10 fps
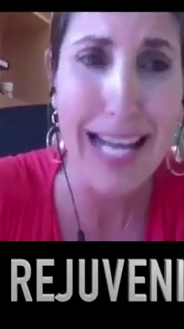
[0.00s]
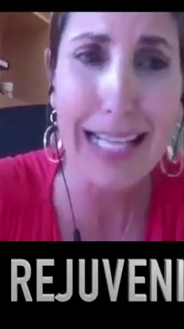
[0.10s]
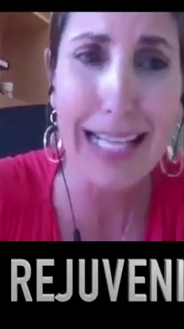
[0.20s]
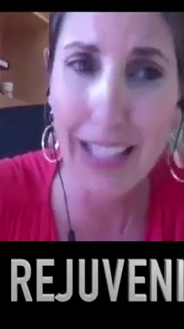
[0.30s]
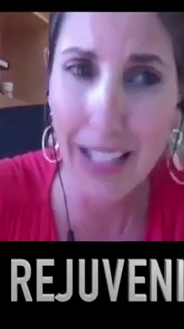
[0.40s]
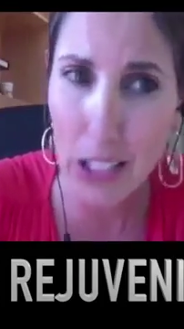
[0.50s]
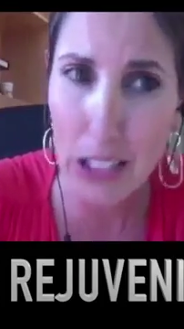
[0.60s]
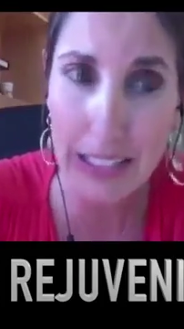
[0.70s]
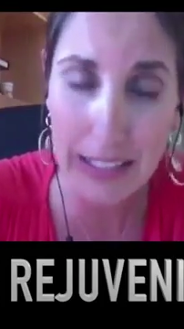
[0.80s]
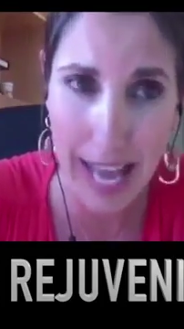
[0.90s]

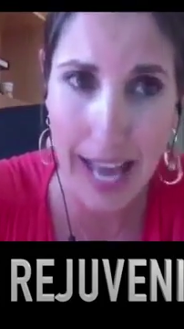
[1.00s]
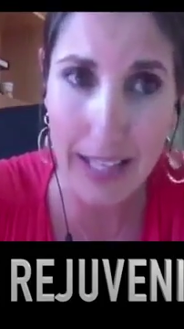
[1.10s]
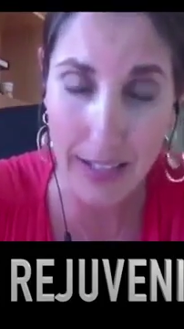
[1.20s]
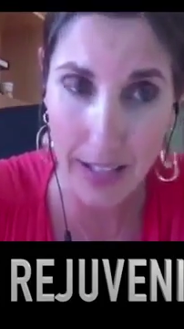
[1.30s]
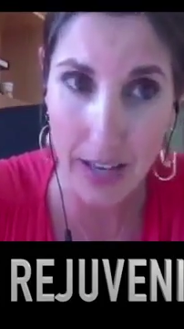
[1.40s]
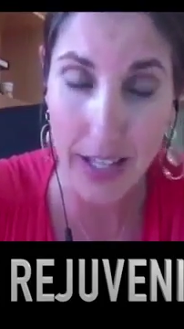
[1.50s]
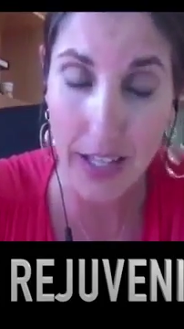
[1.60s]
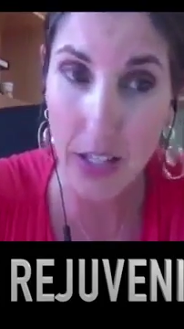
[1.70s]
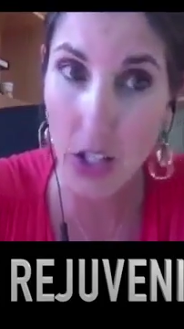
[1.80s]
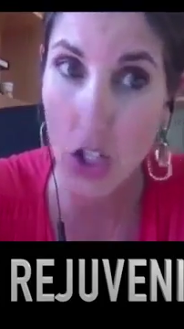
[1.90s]
clinical data studies
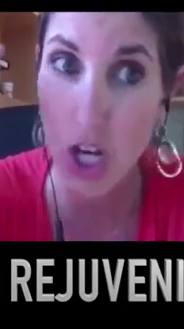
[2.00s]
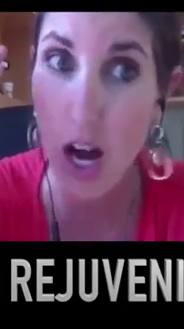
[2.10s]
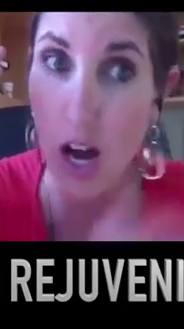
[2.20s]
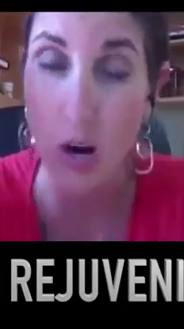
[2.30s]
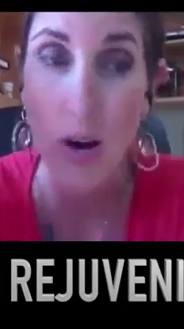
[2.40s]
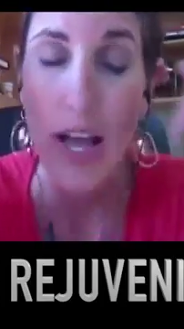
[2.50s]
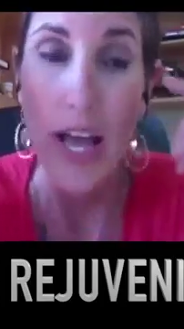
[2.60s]
that show